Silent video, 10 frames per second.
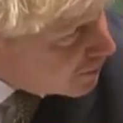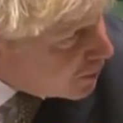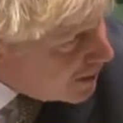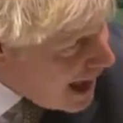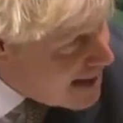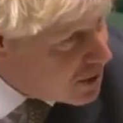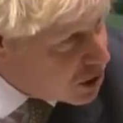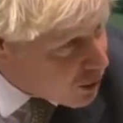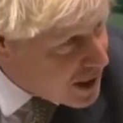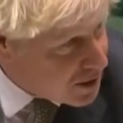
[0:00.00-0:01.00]
with ever
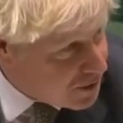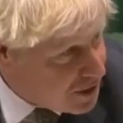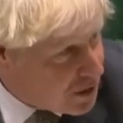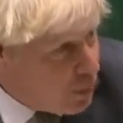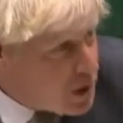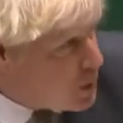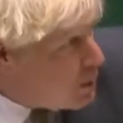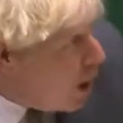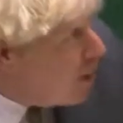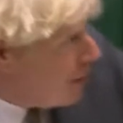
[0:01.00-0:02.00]
greater detail, which we
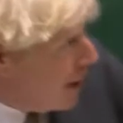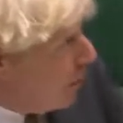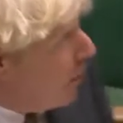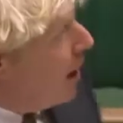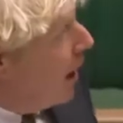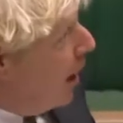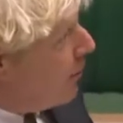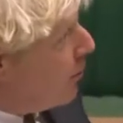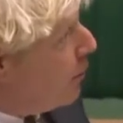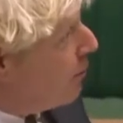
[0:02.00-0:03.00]
weren't able
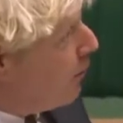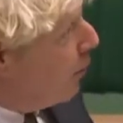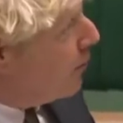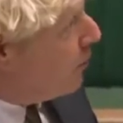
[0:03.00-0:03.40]
to do before, Mr.